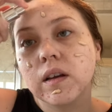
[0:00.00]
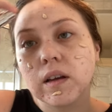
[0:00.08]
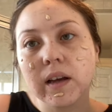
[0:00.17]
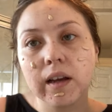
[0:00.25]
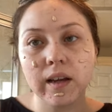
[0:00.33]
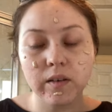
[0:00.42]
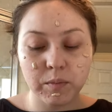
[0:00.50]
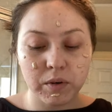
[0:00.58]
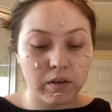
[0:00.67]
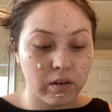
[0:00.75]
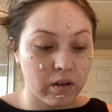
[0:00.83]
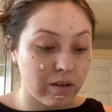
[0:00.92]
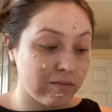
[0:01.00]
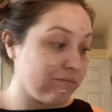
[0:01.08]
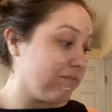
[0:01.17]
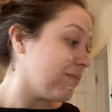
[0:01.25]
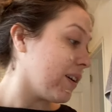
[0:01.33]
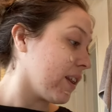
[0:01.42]
I kind of put a lot,
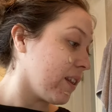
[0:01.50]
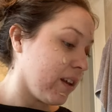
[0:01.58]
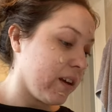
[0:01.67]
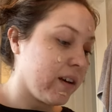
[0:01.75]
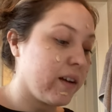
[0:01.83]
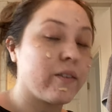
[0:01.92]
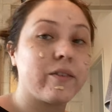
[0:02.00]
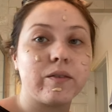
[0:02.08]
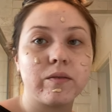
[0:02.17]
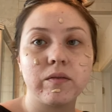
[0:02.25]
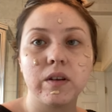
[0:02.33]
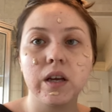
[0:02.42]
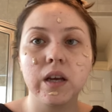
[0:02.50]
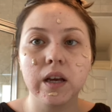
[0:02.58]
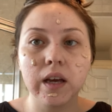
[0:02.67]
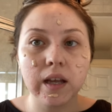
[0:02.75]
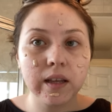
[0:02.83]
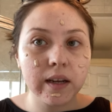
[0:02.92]
I think. I don't know.
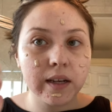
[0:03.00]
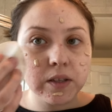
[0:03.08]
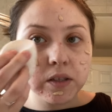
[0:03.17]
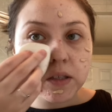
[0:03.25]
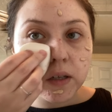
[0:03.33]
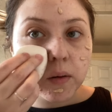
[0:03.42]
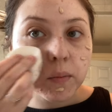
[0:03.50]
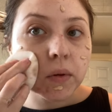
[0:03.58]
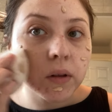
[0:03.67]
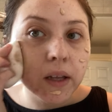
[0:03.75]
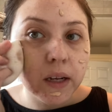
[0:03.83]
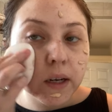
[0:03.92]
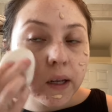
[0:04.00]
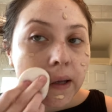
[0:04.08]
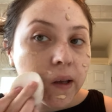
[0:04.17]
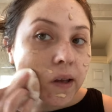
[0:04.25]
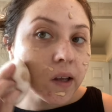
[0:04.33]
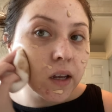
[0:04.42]
And then I just start blending
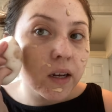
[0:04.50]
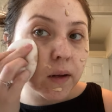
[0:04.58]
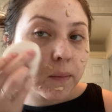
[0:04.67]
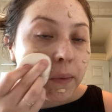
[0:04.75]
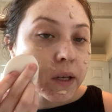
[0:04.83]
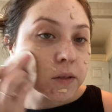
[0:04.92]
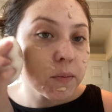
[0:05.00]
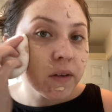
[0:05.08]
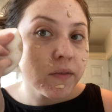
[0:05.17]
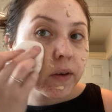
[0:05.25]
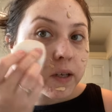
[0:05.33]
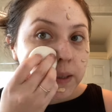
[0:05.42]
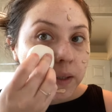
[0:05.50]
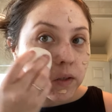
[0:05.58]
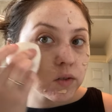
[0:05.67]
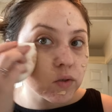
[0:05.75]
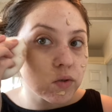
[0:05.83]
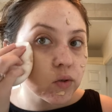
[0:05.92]
it and it makes my face look
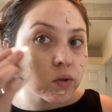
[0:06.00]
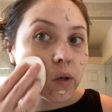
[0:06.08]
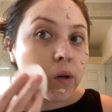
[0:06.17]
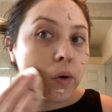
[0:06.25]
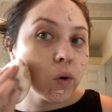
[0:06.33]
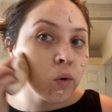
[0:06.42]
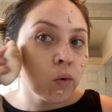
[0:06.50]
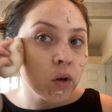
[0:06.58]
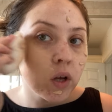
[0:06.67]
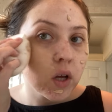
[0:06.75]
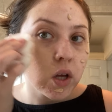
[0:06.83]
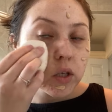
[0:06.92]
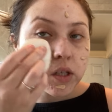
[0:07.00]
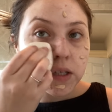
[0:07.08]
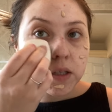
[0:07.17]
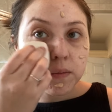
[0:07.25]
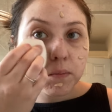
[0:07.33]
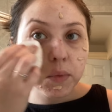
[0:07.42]
so
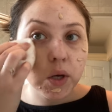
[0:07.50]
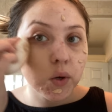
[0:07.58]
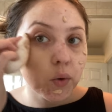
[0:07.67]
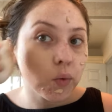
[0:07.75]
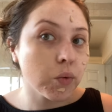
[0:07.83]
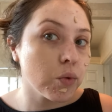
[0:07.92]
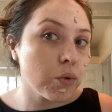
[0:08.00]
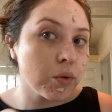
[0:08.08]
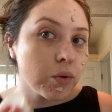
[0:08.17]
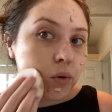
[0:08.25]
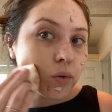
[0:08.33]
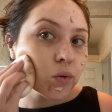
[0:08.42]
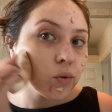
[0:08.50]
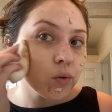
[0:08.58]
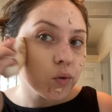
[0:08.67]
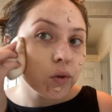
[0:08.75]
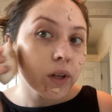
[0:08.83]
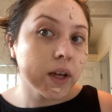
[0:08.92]
smooth.
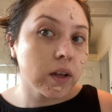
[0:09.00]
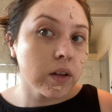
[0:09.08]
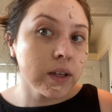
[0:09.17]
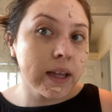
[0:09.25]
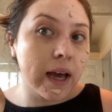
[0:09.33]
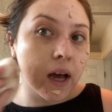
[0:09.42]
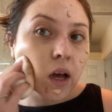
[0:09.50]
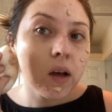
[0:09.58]
Like, look at that.